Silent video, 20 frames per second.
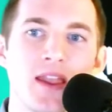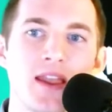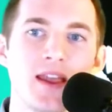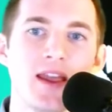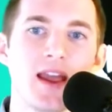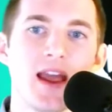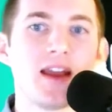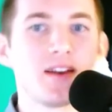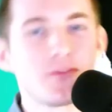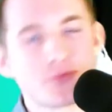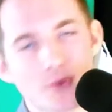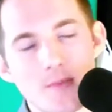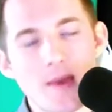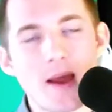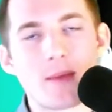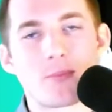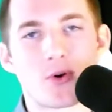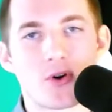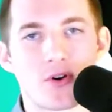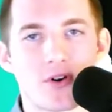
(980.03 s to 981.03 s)
And
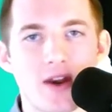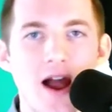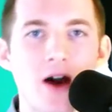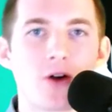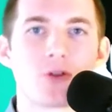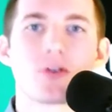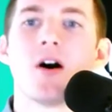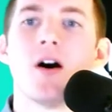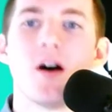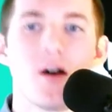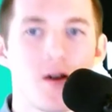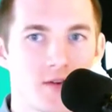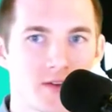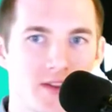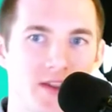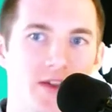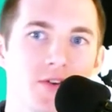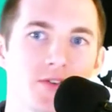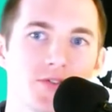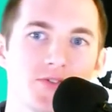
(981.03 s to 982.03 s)
remember, alcohol
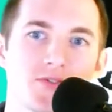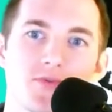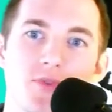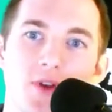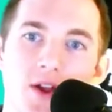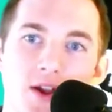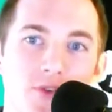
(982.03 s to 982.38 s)
kills